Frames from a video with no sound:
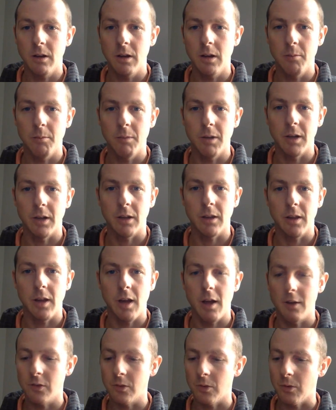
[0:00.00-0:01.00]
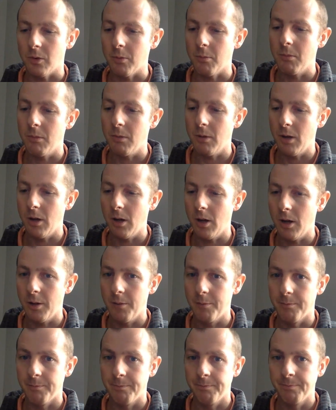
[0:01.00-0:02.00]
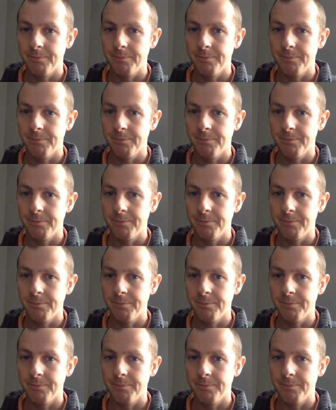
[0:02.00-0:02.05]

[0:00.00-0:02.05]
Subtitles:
in my classroom. Um,